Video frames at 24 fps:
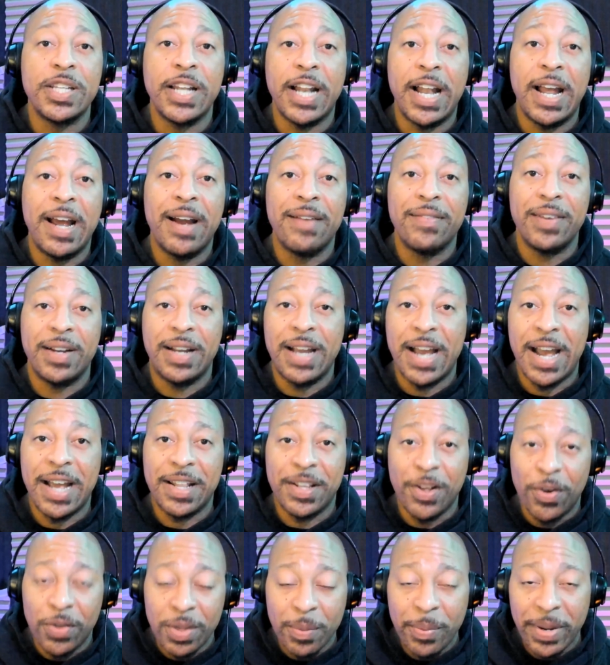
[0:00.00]
that I ever got,
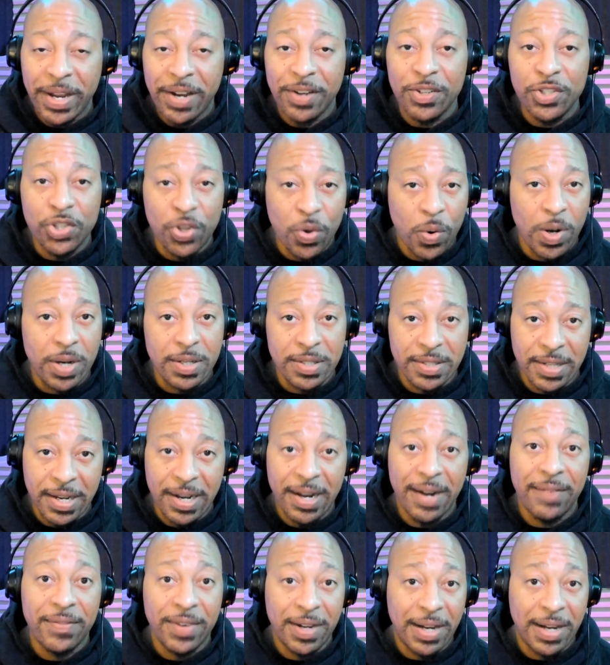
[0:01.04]
the only pair of Jordans that I ever